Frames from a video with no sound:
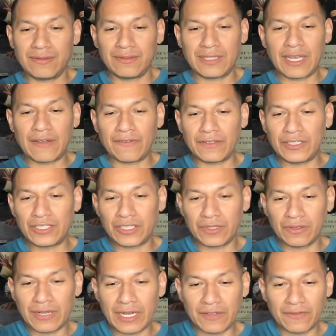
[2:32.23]
Definitely
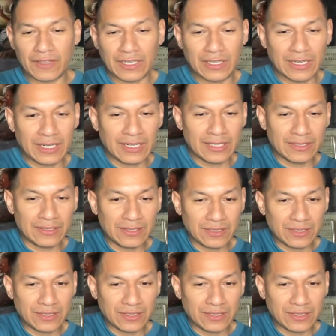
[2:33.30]
show off the guns,